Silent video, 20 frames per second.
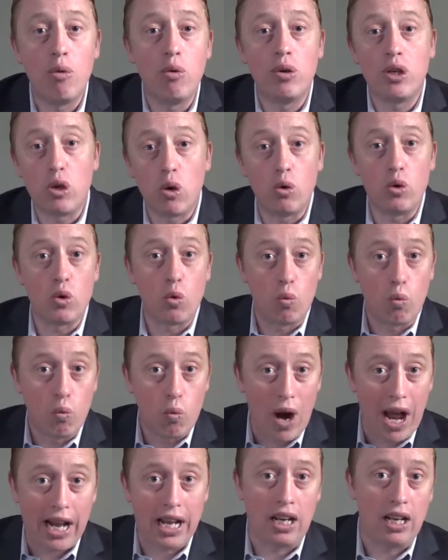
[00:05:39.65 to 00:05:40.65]
would go
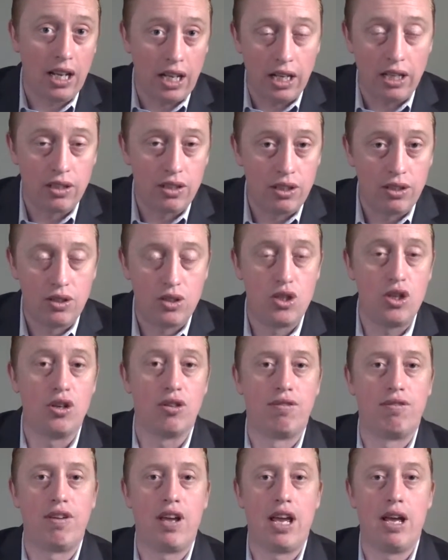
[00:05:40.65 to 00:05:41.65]
directly to your
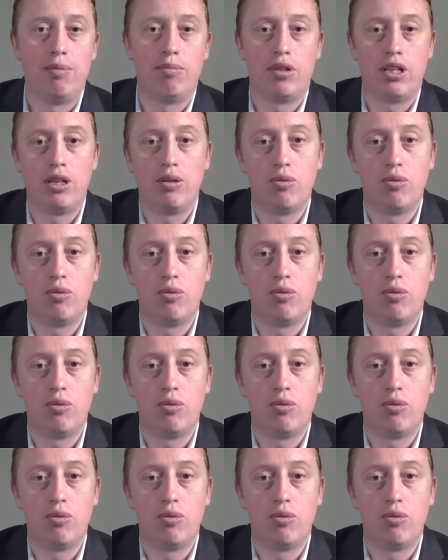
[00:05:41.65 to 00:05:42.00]
family,